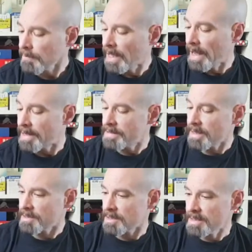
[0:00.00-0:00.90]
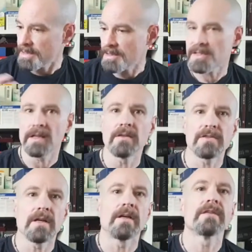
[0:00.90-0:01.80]
and actually into the cells,
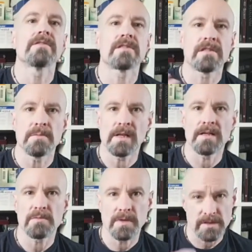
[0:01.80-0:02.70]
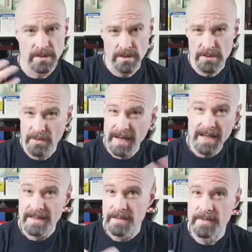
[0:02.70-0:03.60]
and stimulates mitochondrial
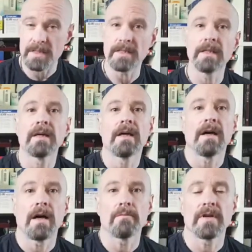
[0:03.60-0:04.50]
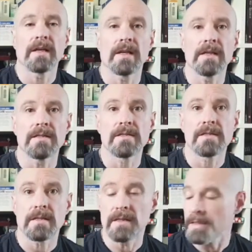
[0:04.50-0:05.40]
activity, upregulates
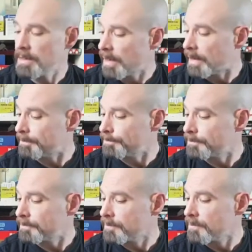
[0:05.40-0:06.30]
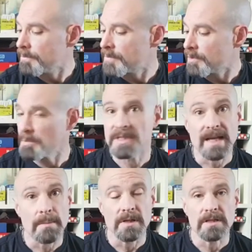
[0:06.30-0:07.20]
the sort of
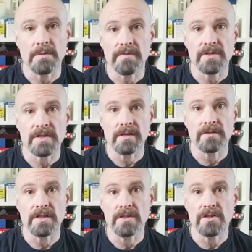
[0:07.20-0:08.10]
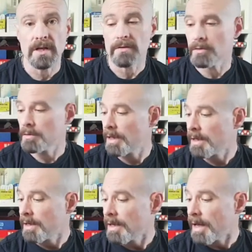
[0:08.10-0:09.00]
metabolism of the cells in general,
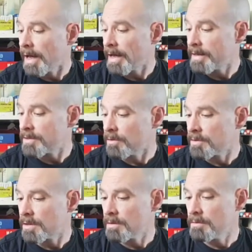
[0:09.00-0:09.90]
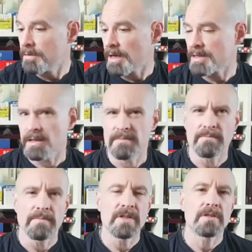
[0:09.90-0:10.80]
and also, as I
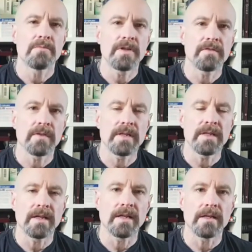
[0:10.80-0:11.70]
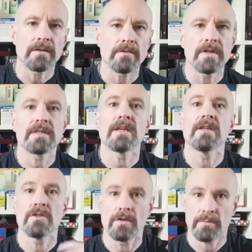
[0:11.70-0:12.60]
mentioned briefly, creates the heat
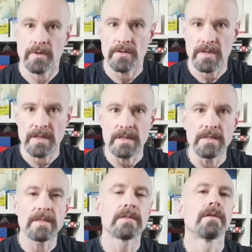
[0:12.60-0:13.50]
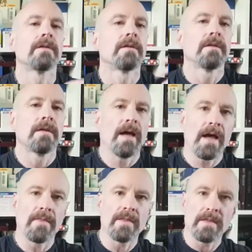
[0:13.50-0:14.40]
shock proteins
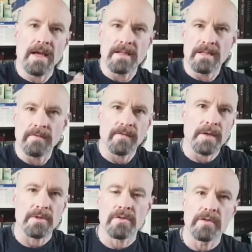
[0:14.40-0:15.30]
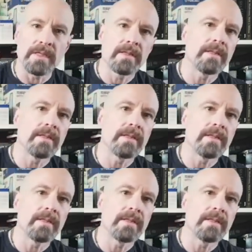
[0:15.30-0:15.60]
and the anti-inflammatory